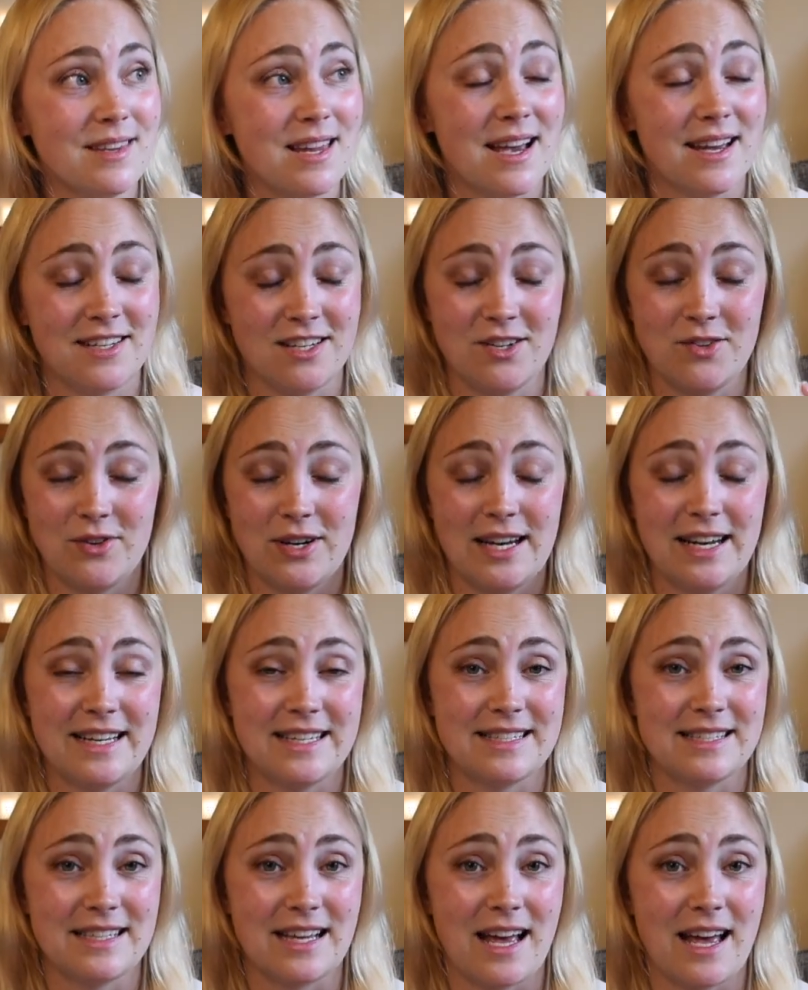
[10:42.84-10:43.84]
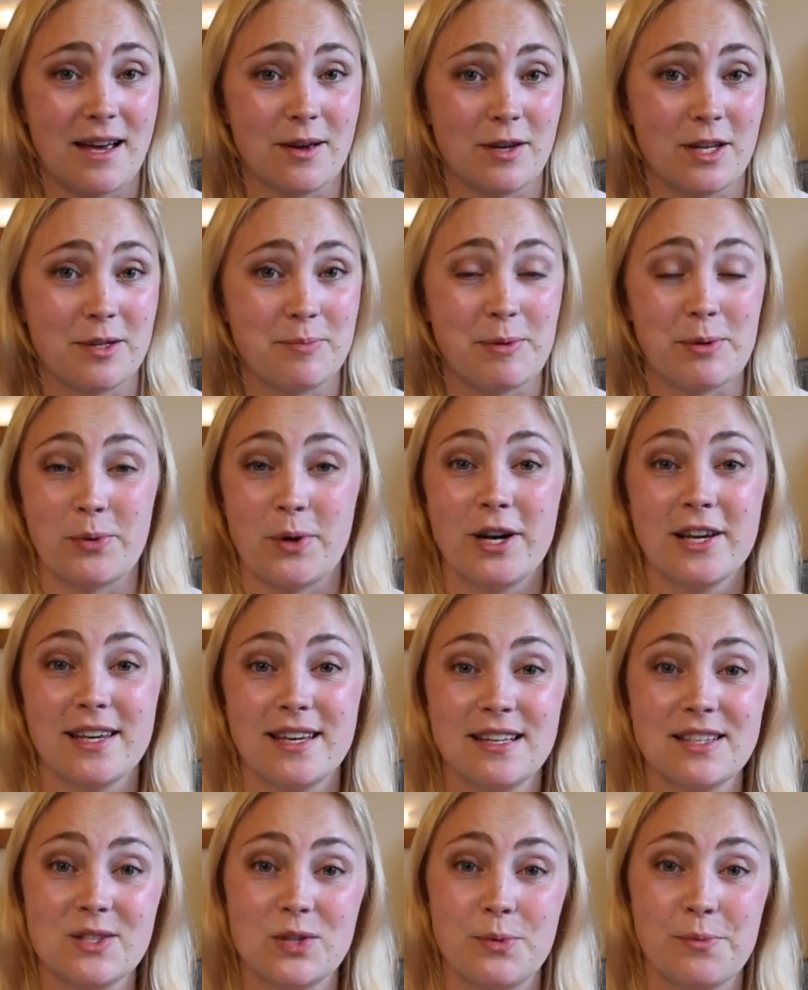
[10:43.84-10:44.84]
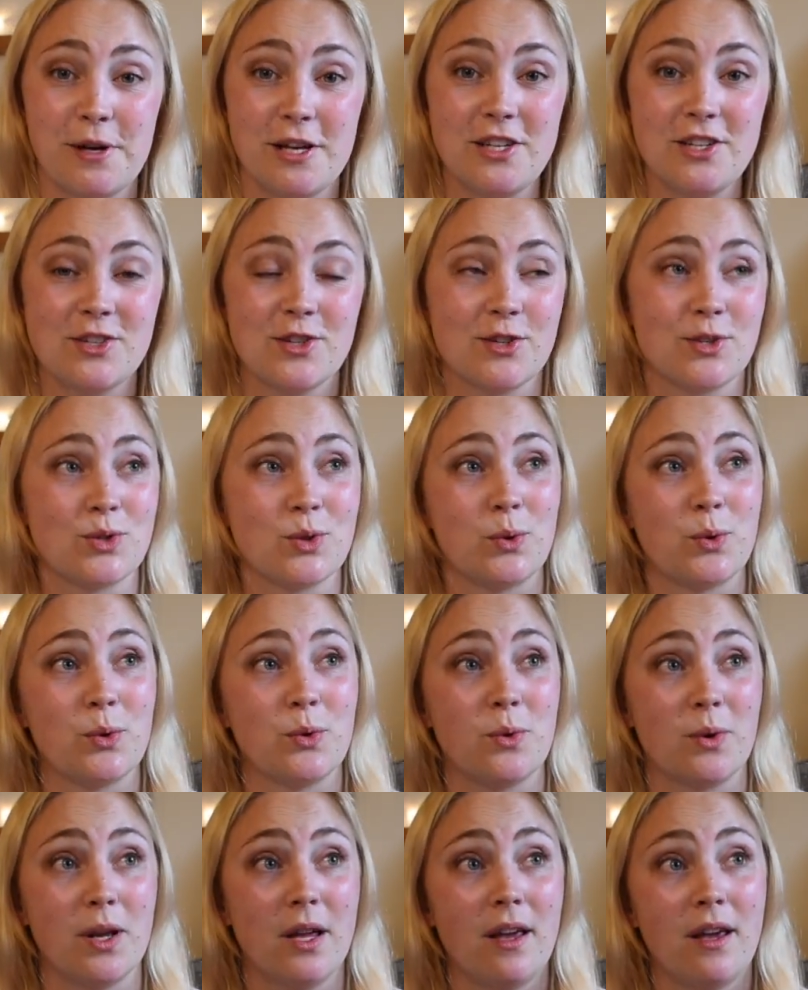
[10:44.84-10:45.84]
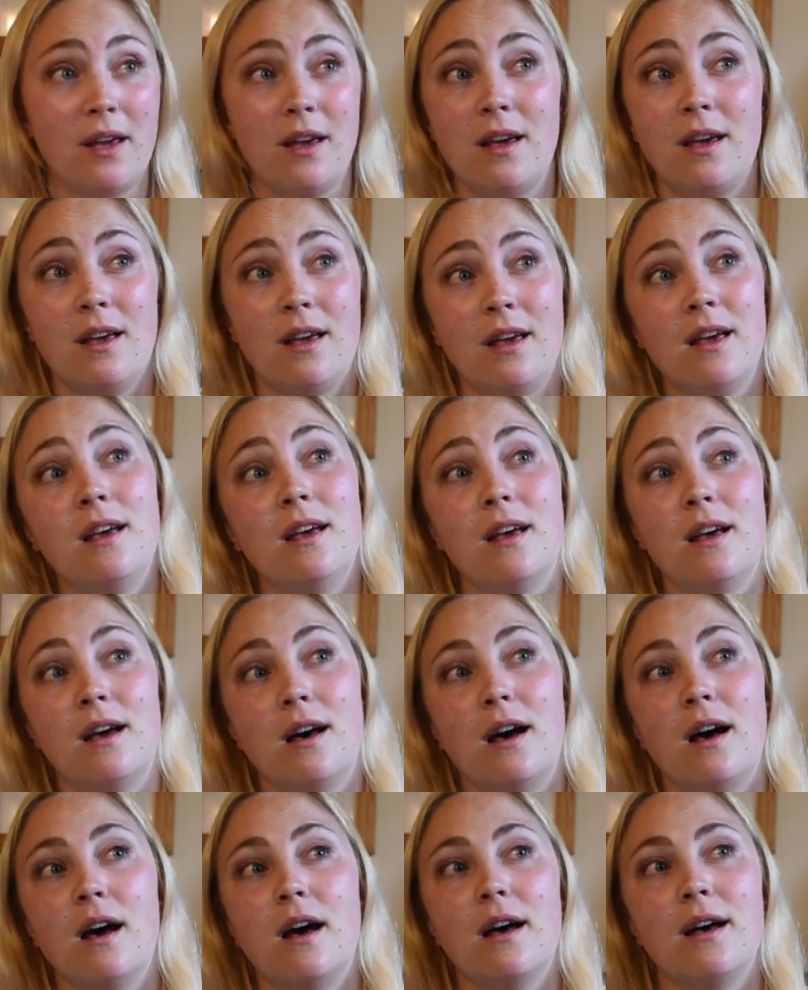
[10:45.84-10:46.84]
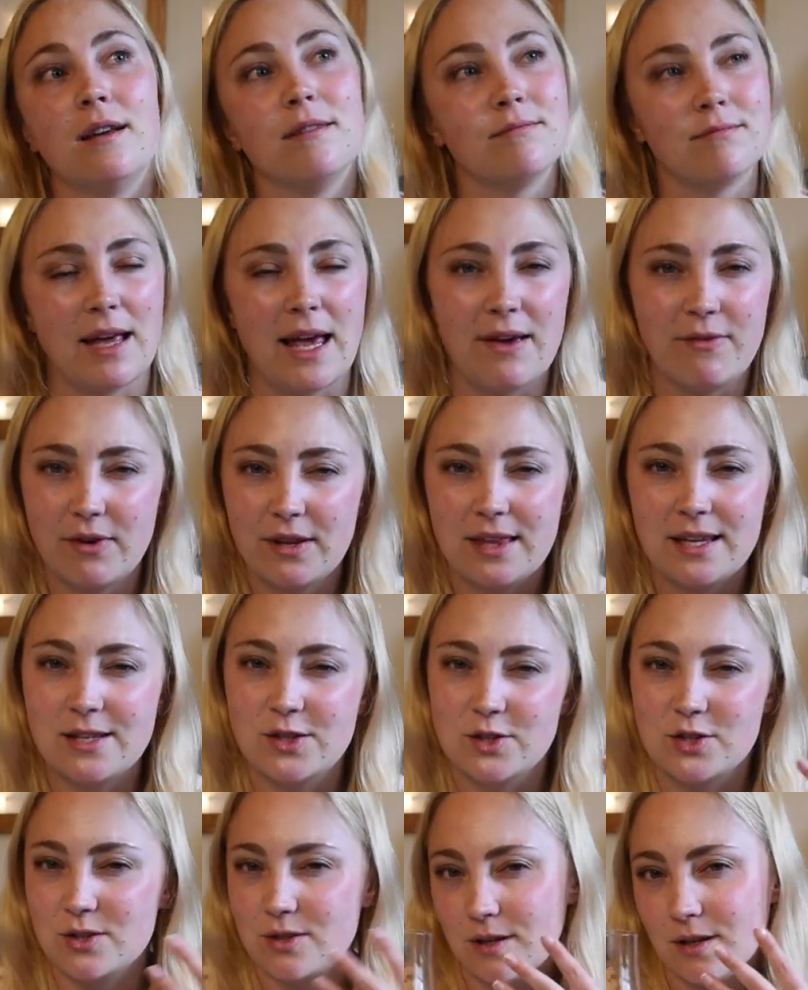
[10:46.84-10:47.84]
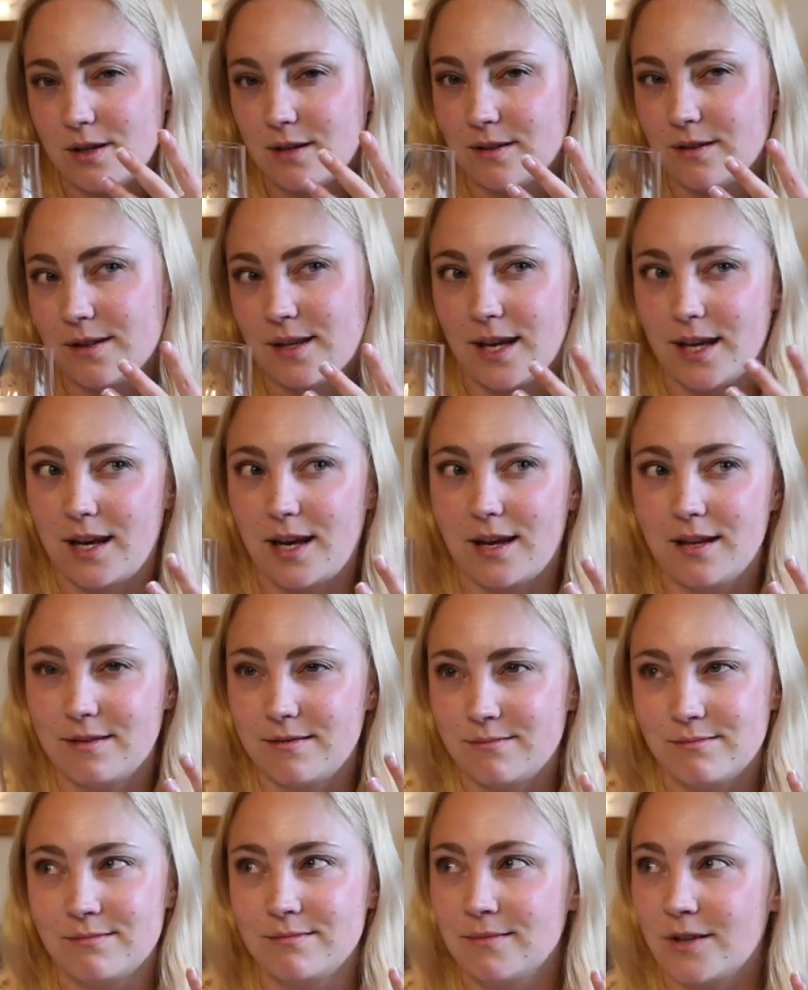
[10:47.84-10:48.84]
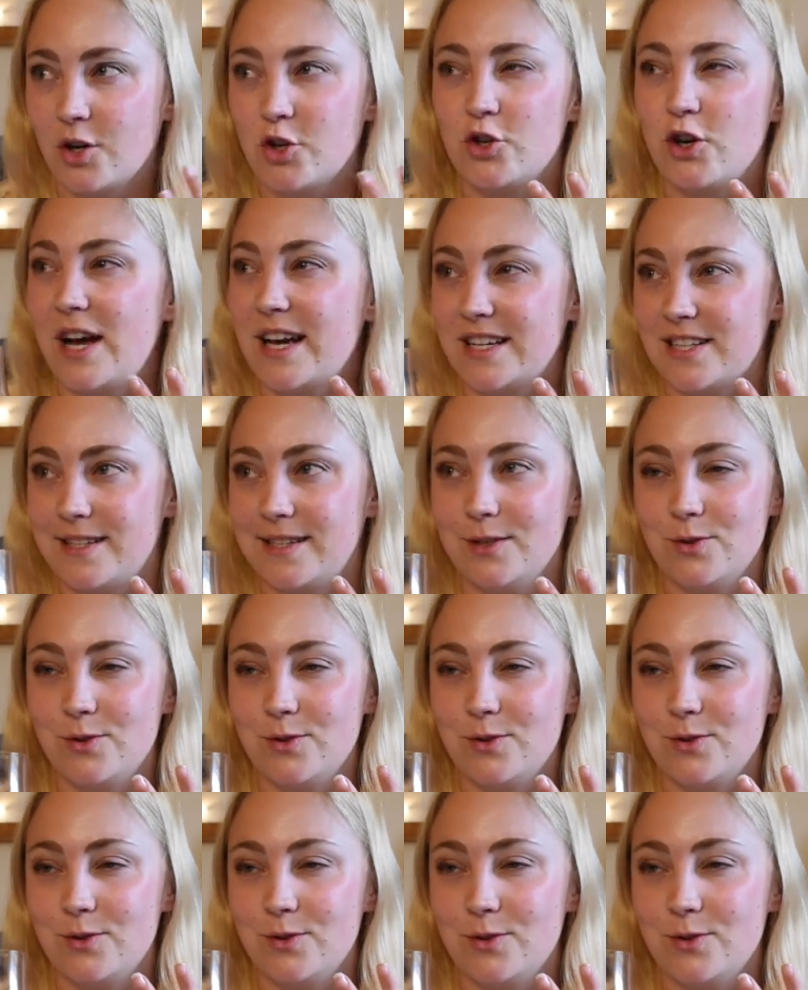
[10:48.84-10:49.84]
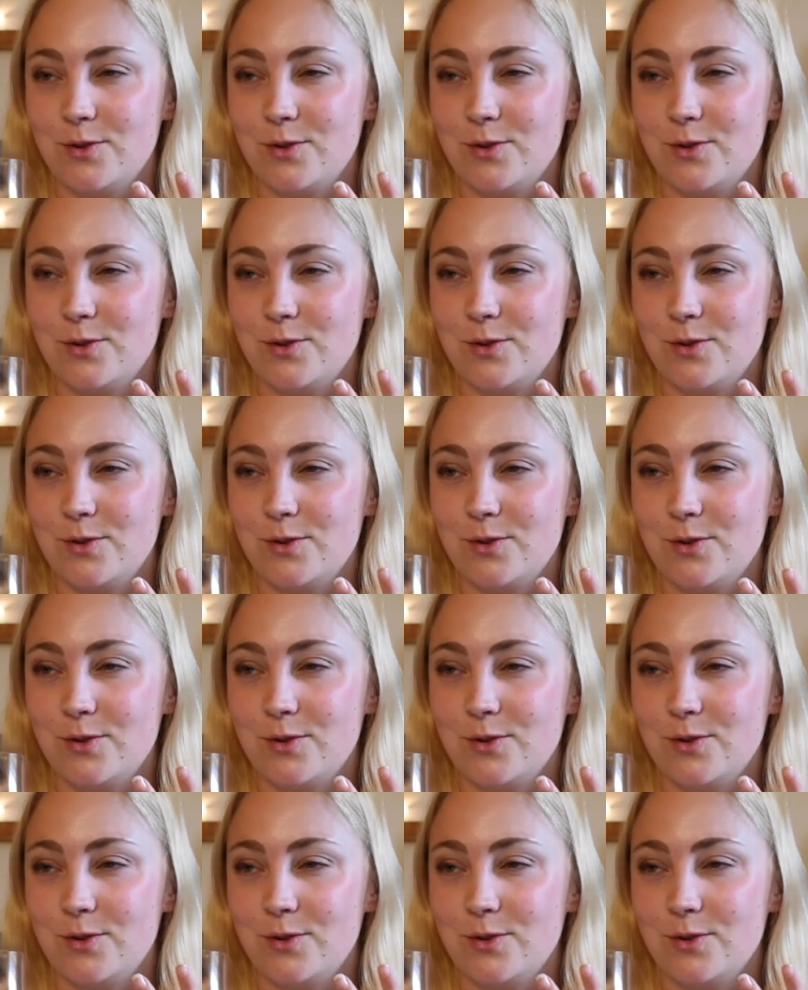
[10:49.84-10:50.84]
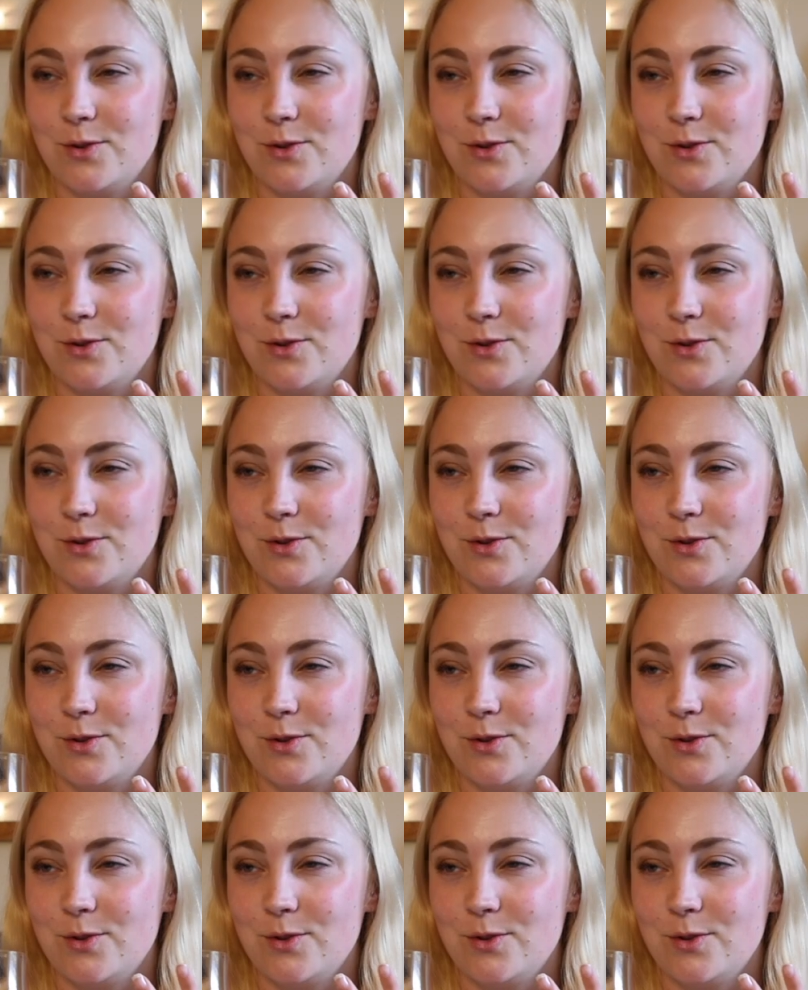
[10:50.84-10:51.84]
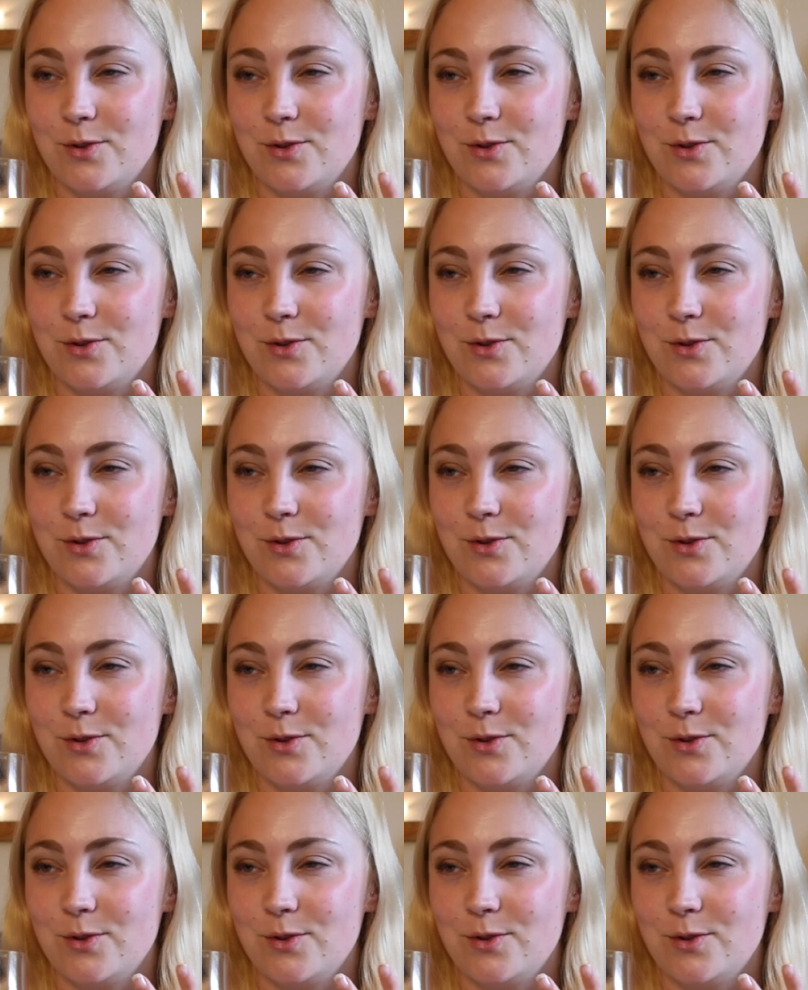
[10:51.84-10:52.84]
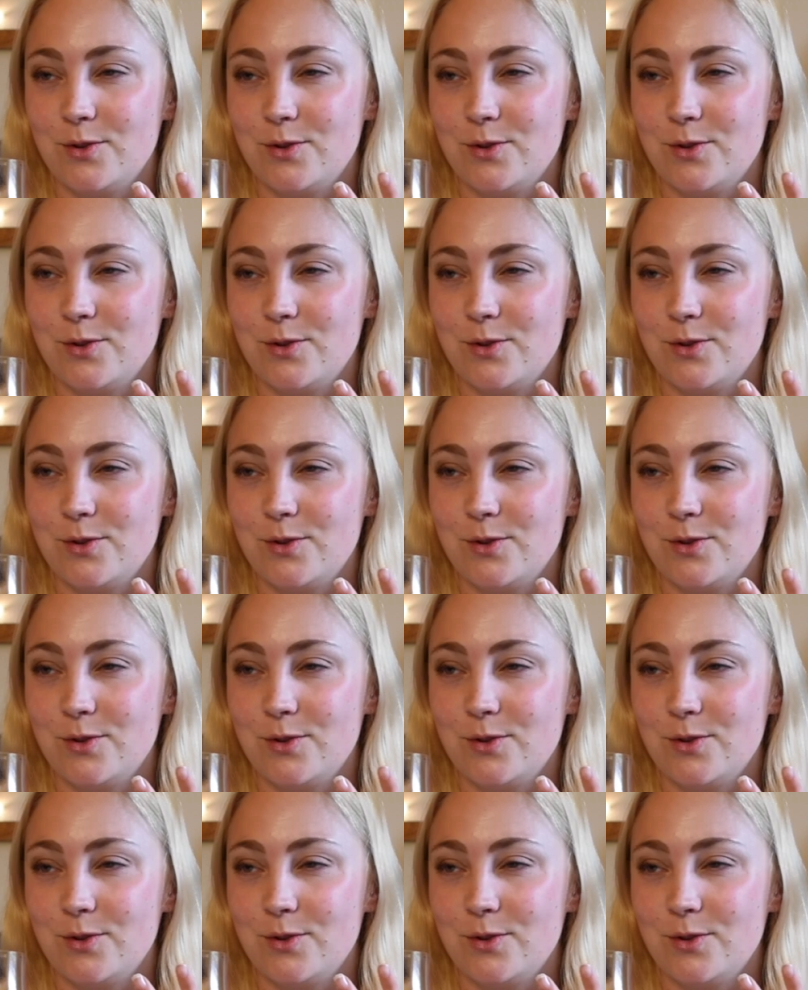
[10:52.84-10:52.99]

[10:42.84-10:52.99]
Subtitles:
I didn't realize I'd be working so much, so everything just kind of crashed into each other, and I stood in the middle of it and went, oh, I don't have time for